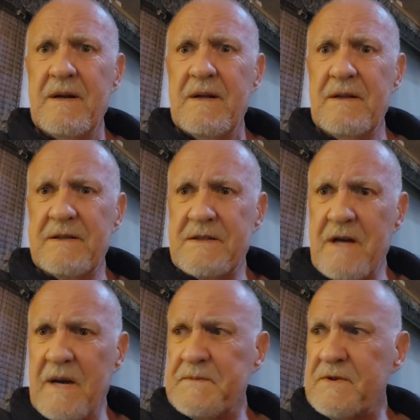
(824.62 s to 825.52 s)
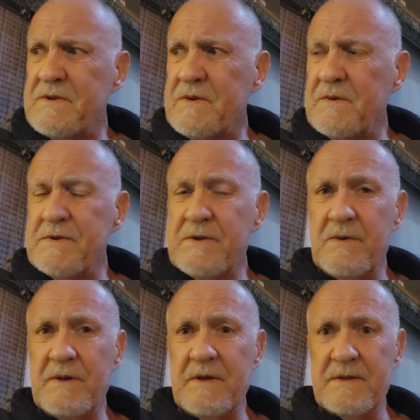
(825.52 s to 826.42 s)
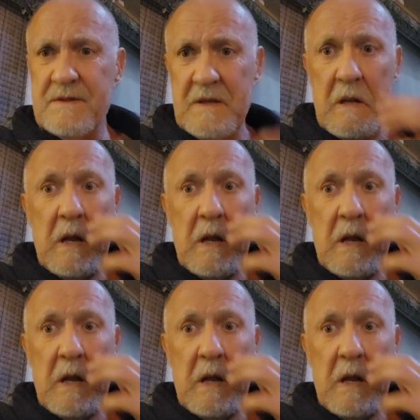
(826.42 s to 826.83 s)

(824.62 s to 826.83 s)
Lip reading: Let's stop the school shootings.